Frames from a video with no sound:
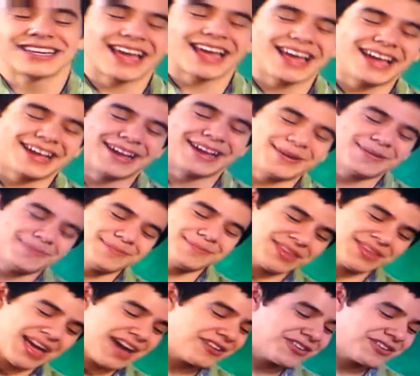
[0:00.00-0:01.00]

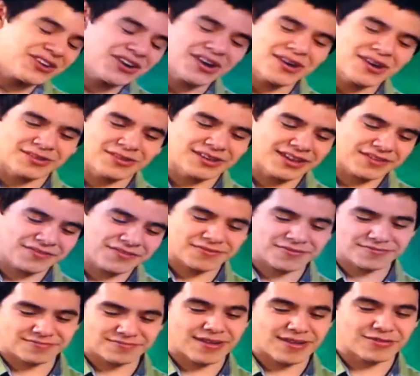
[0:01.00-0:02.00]
I don't know
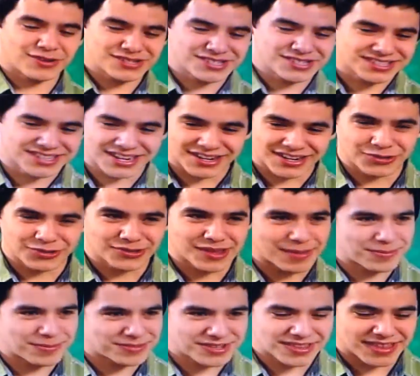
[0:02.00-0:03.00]
if my voice is going to hold
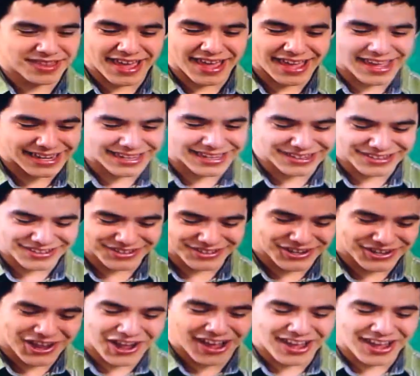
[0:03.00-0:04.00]
up to the end
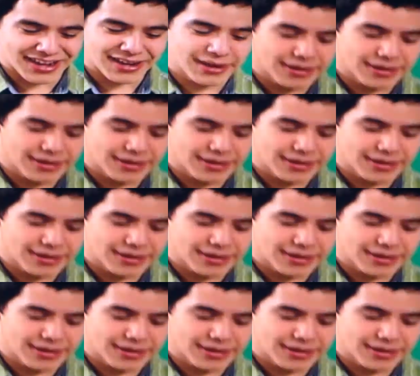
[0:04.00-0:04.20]
or not.